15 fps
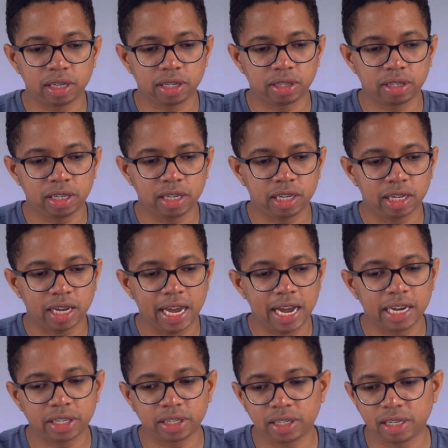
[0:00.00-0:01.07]
is the
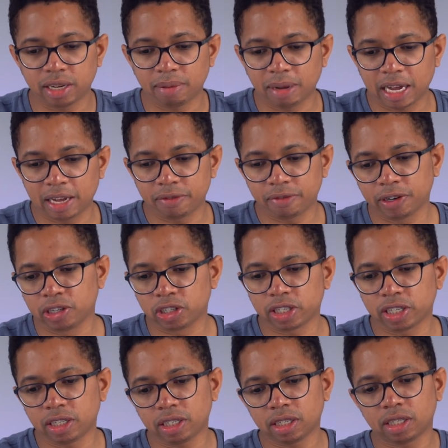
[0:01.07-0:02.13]
HDMI
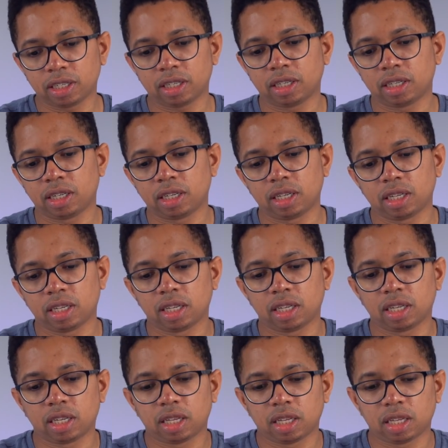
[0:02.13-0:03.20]
version.
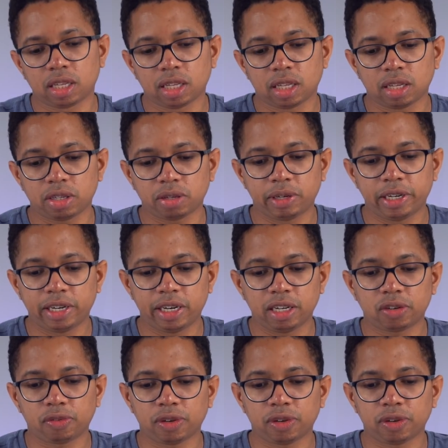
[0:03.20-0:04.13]
So here it is,